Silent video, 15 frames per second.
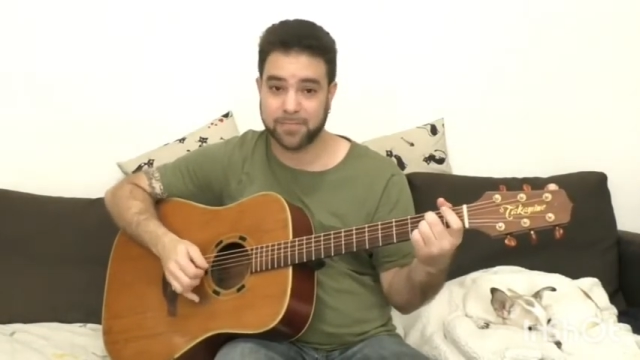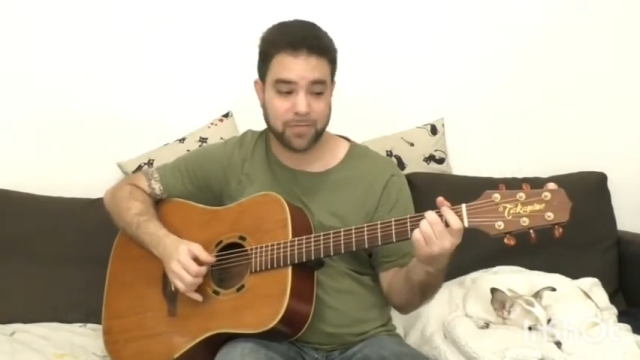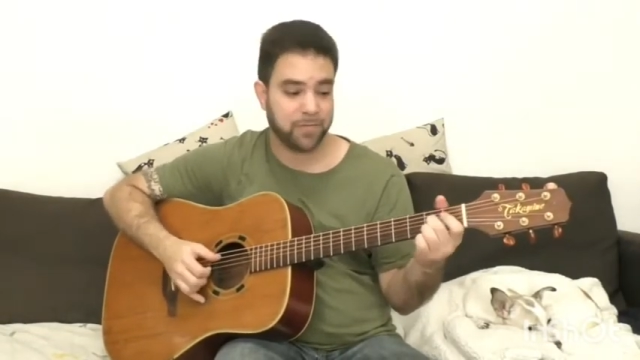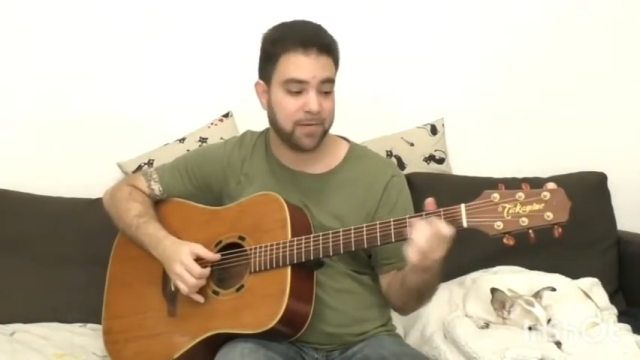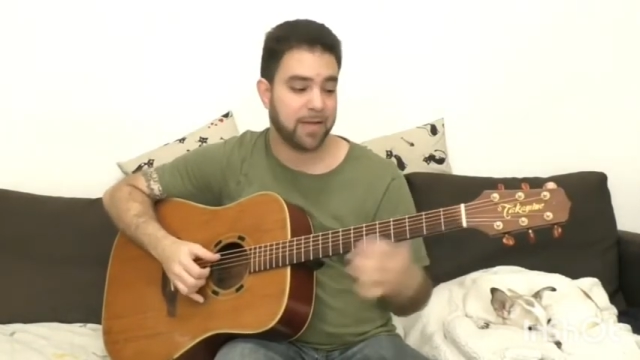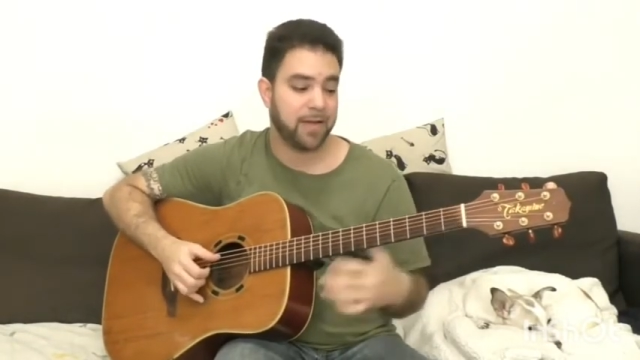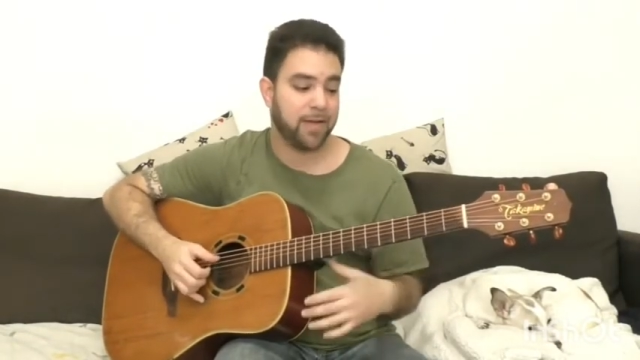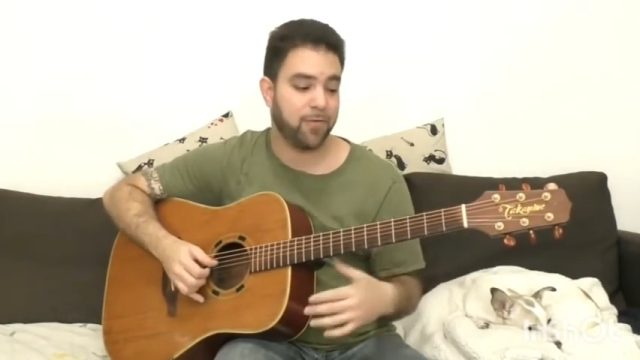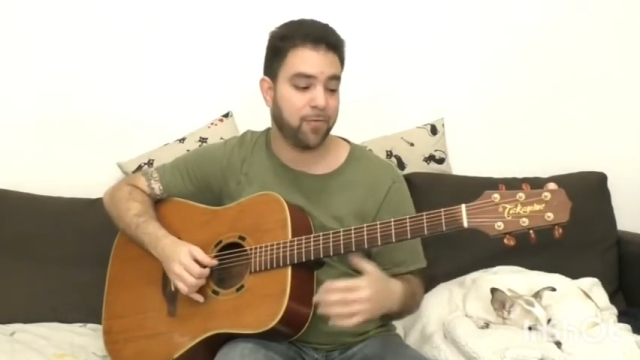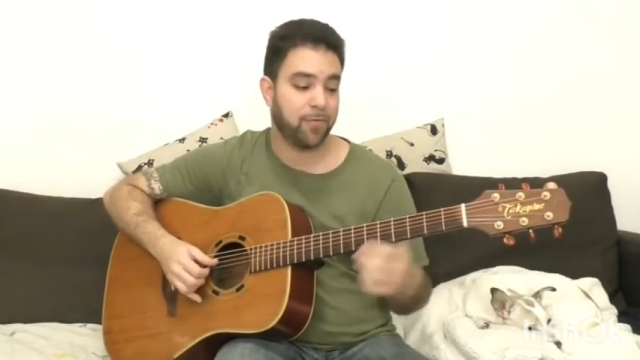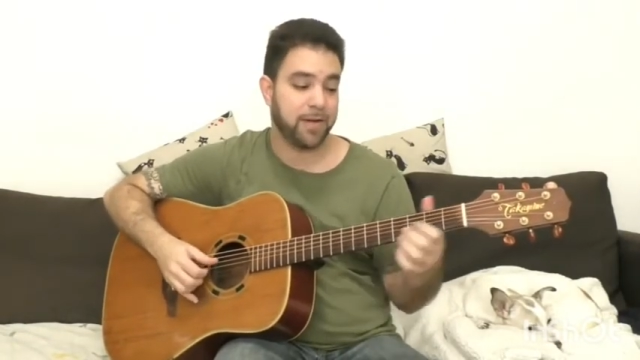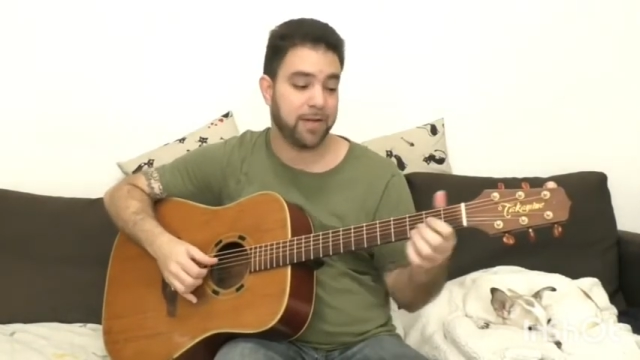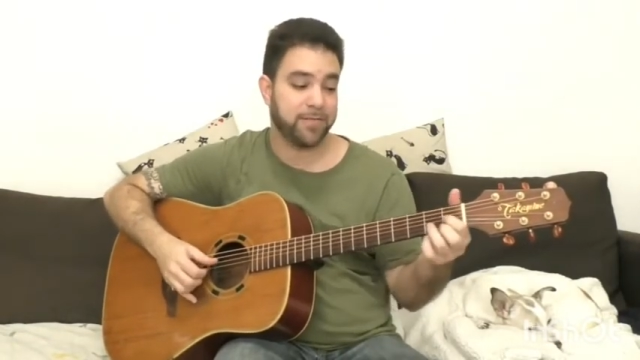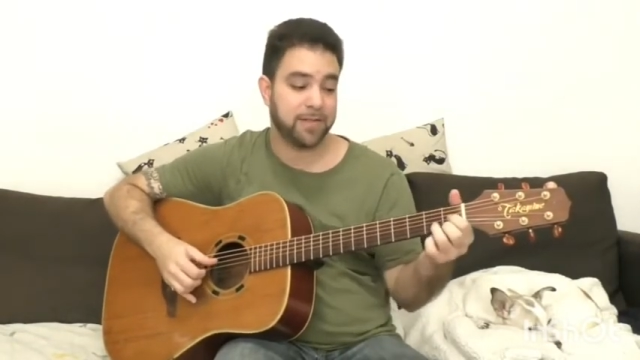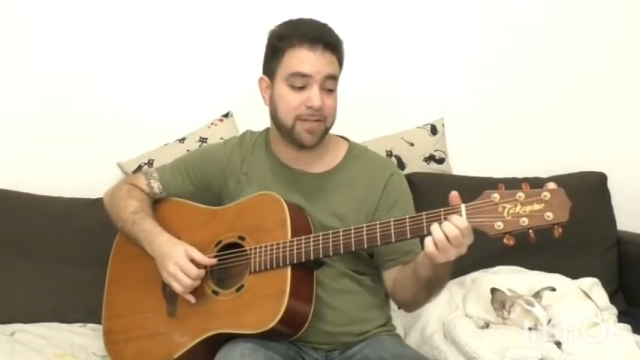Okay, or
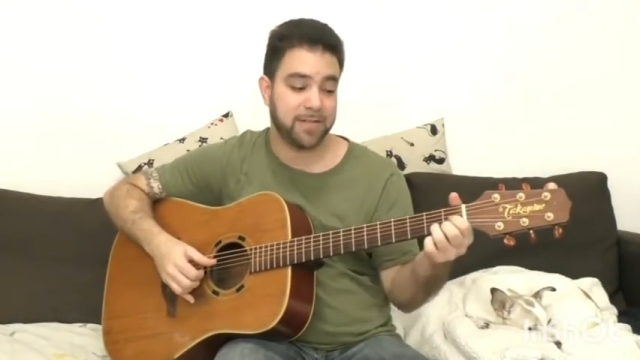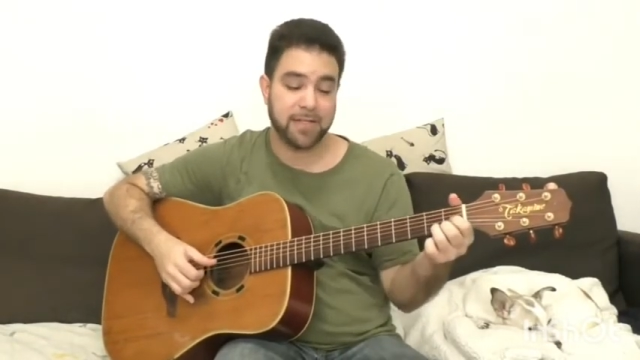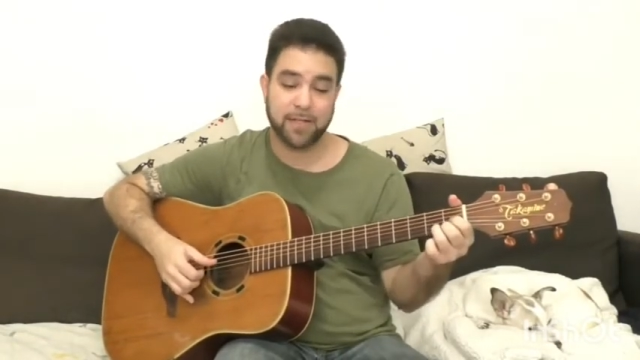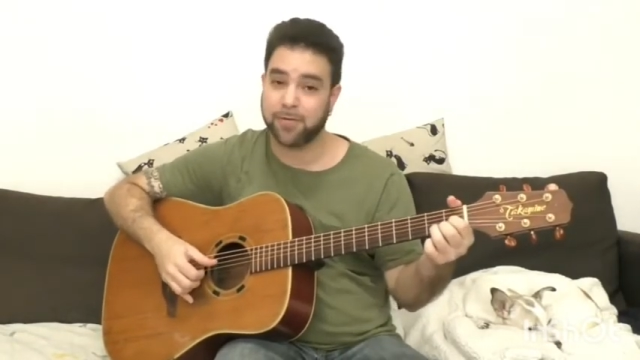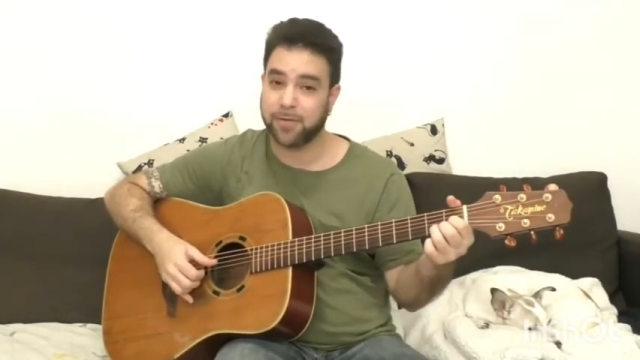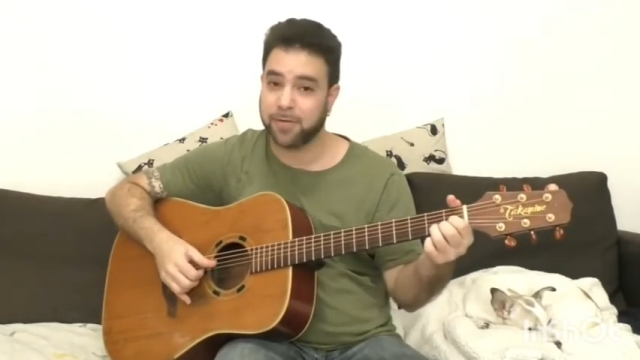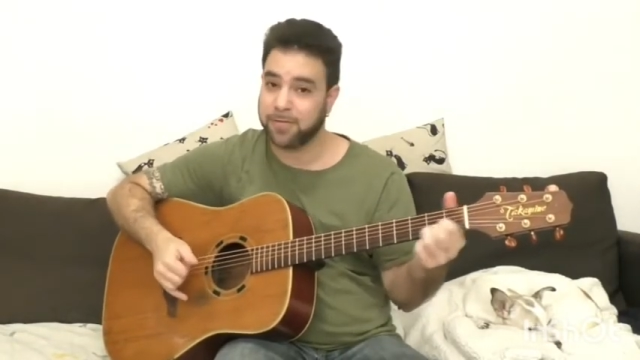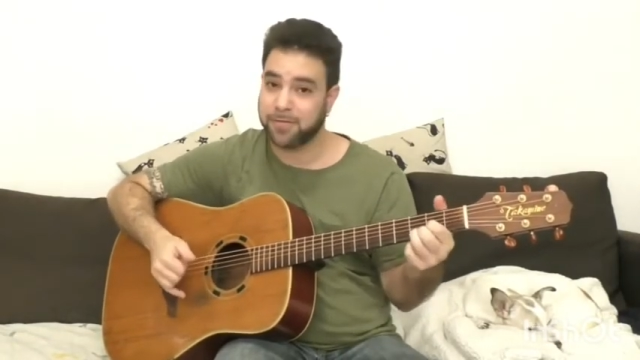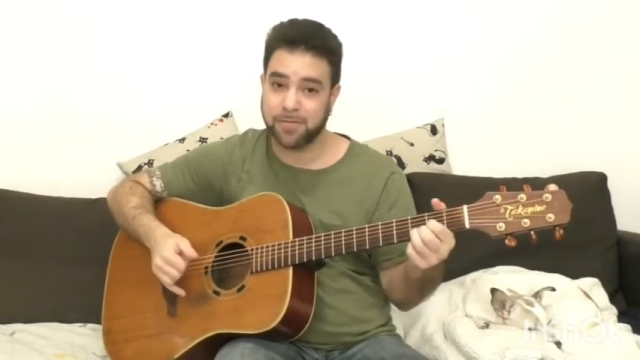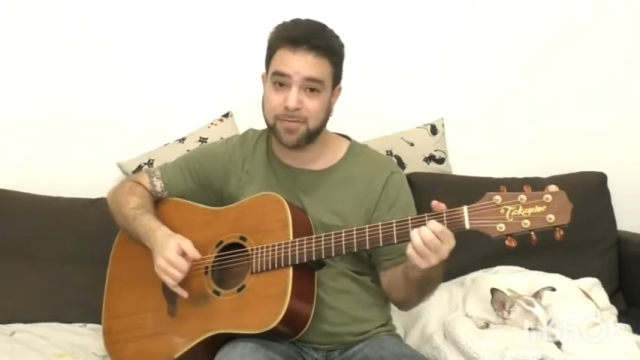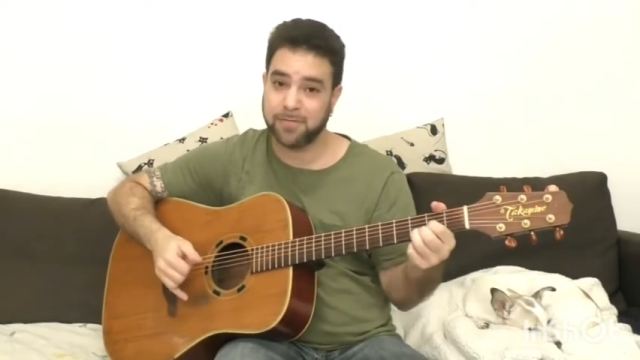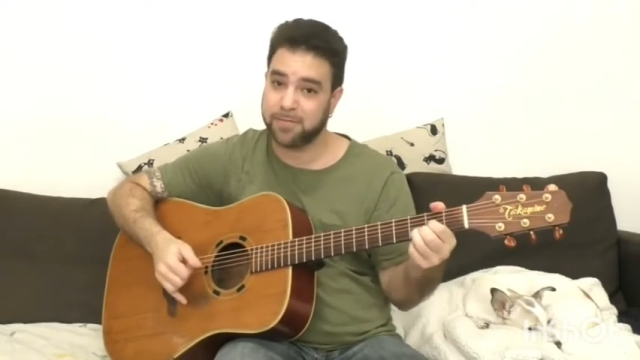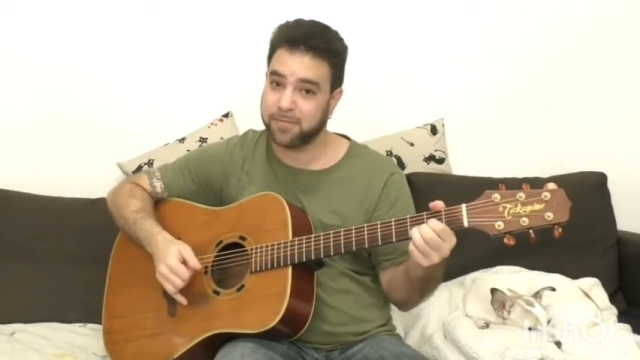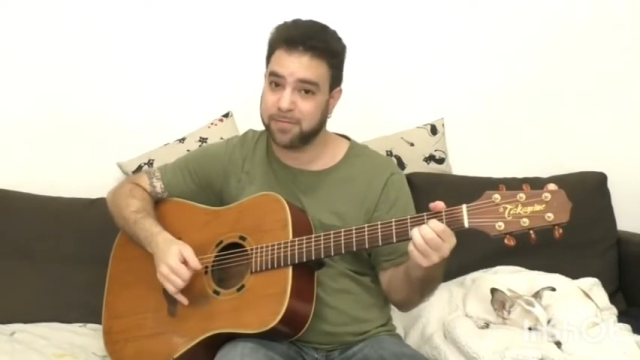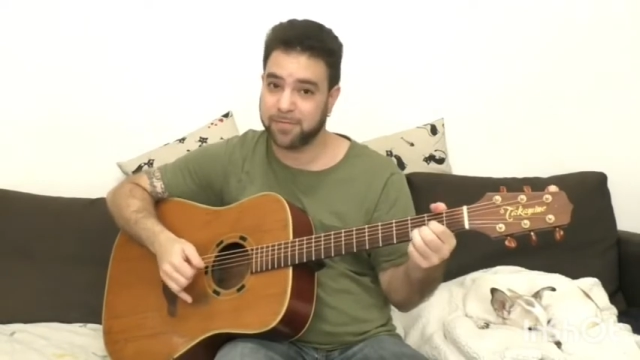even the D chord.
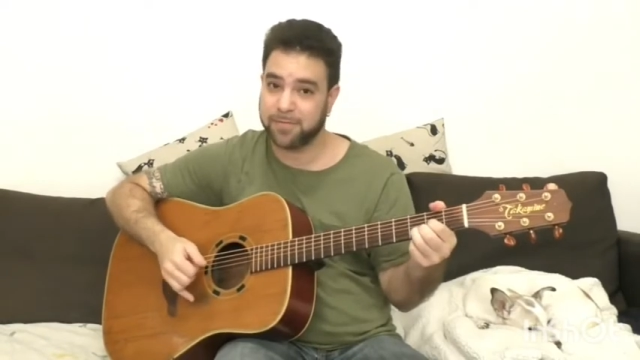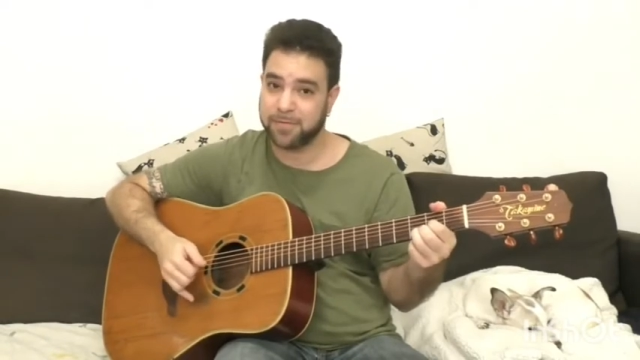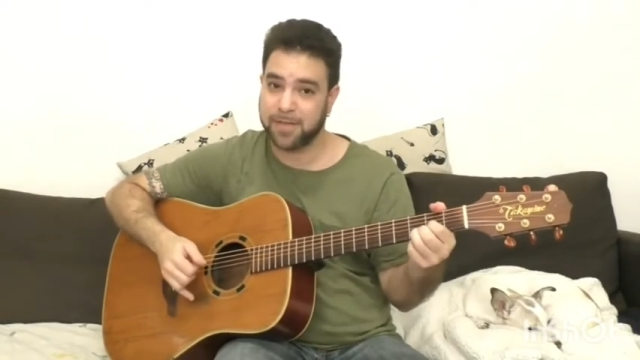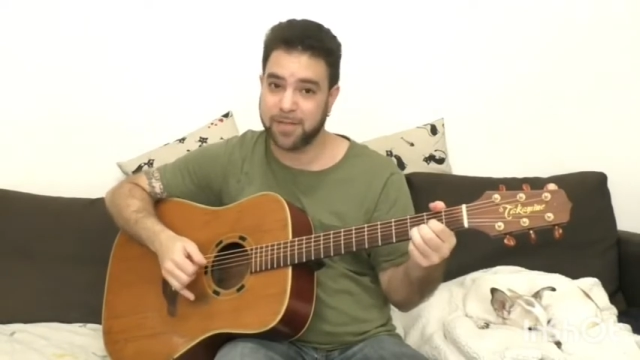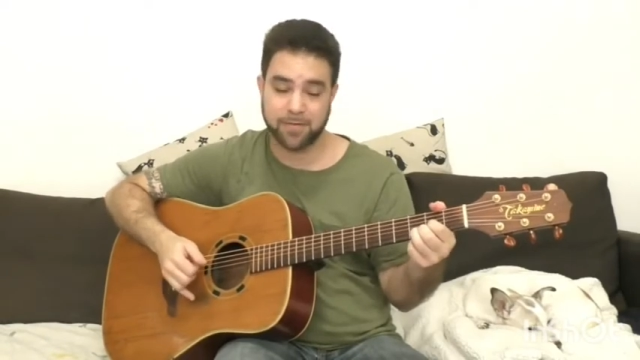Okay,